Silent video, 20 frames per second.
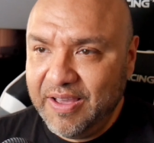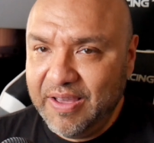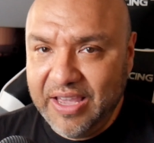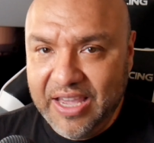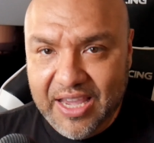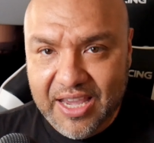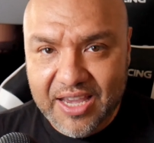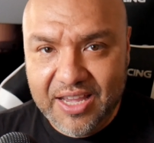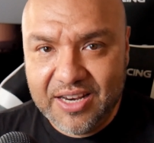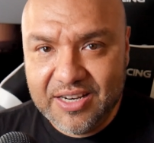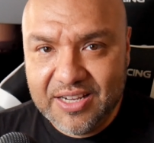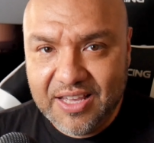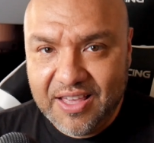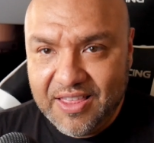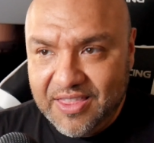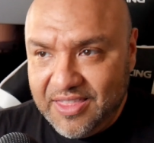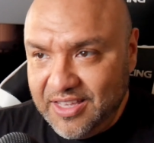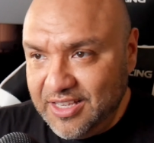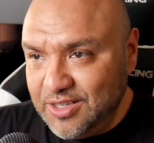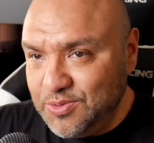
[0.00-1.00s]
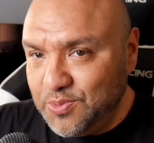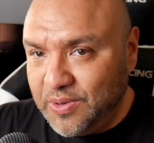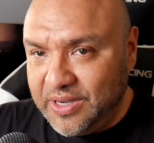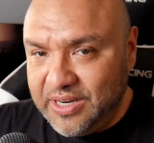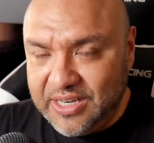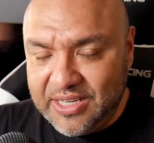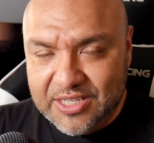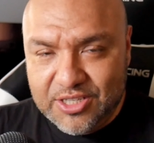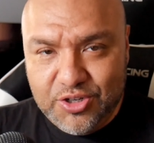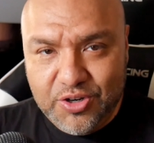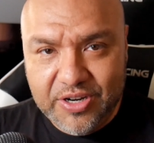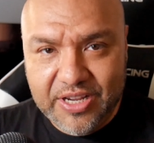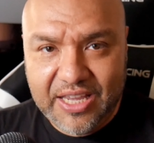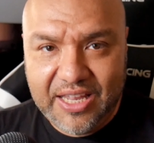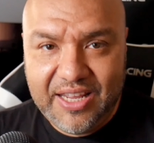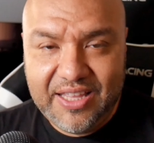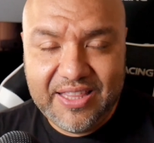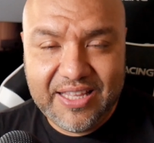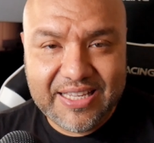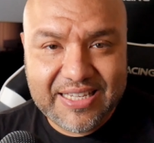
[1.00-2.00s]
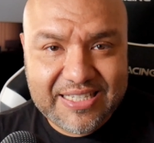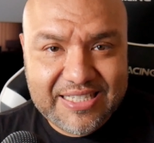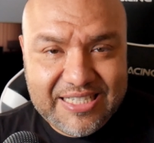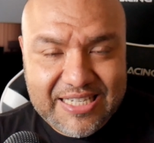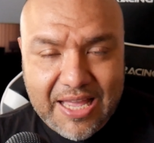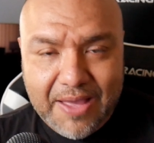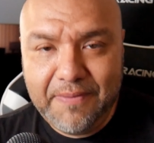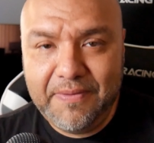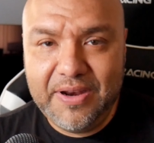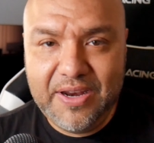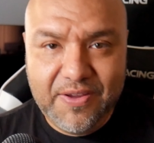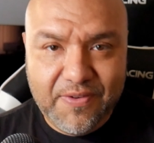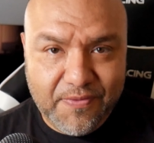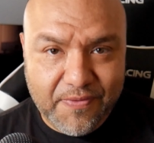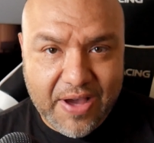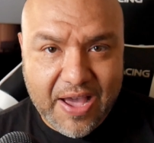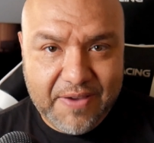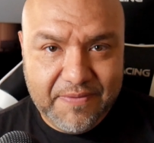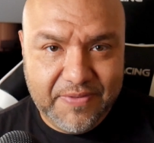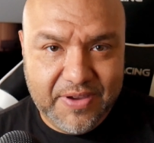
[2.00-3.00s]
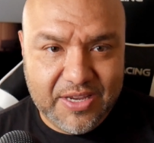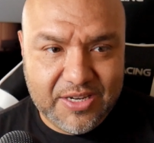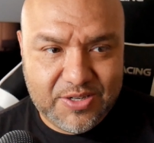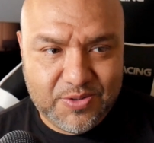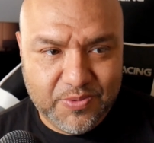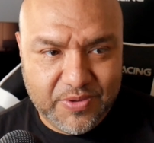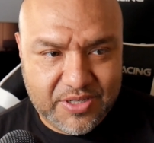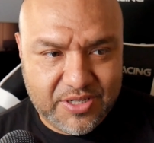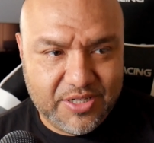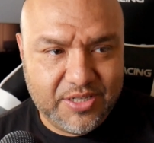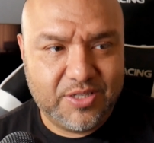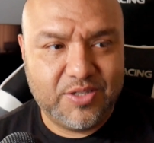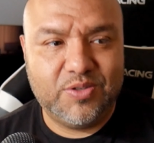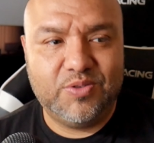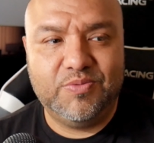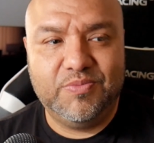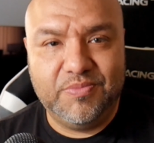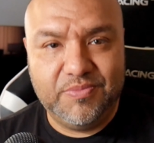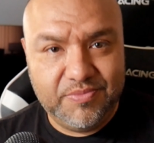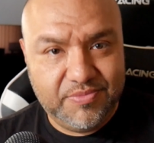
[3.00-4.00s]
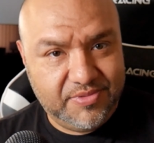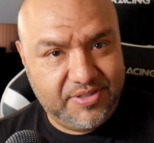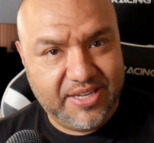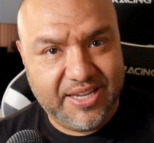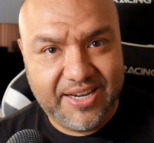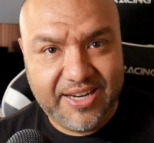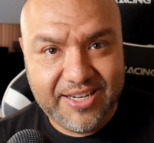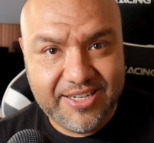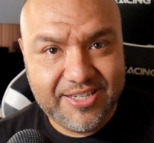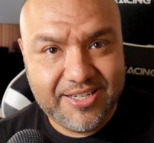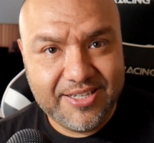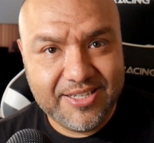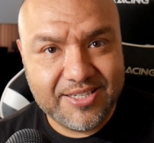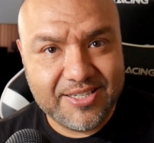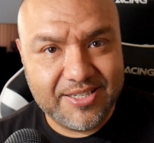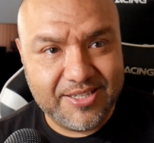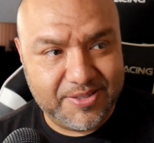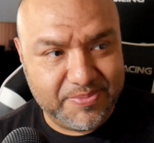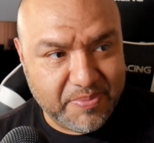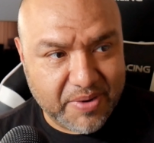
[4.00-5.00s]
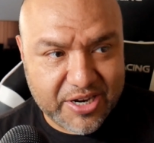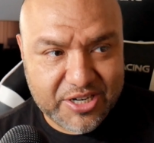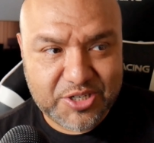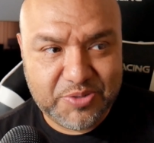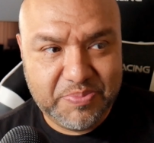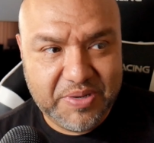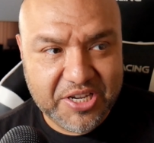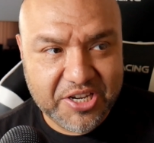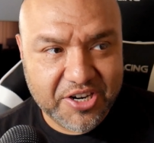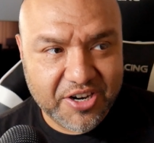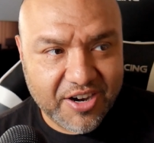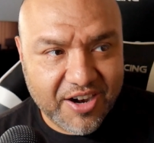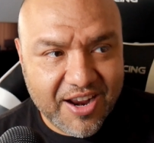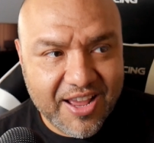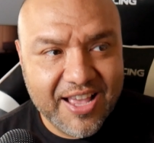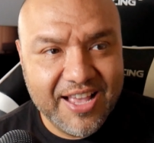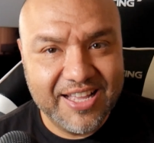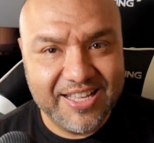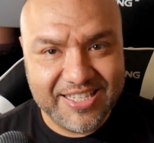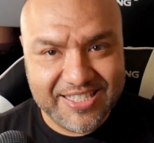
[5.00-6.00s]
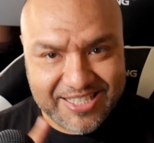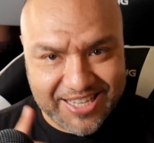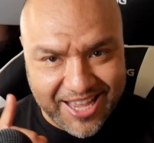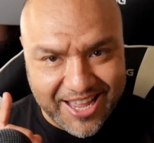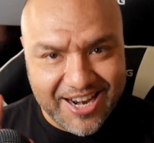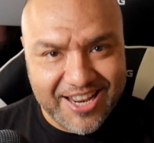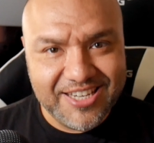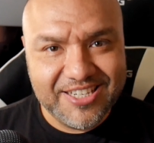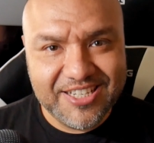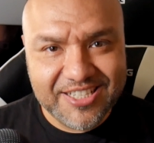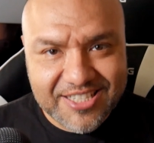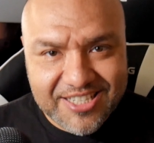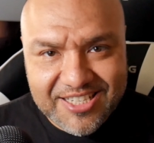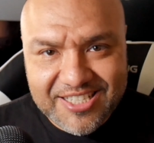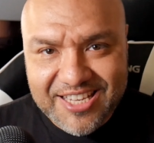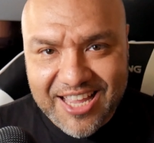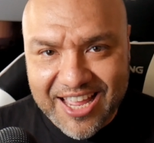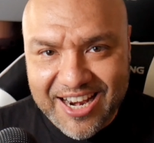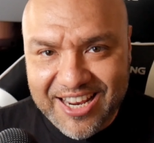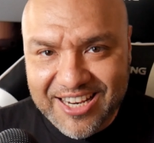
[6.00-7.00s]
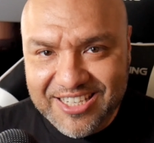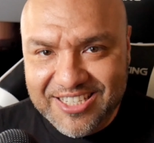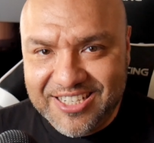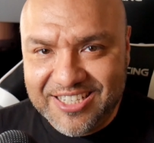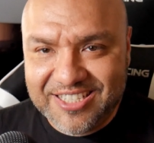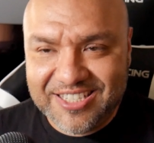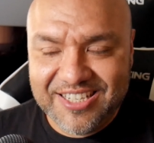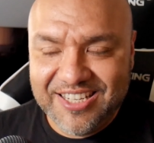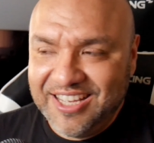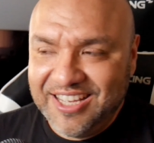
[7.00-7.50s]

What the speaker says: And this one is, you're getting the 75-inch, which is 10 inches is much bigger. 10 inches is 10 inches.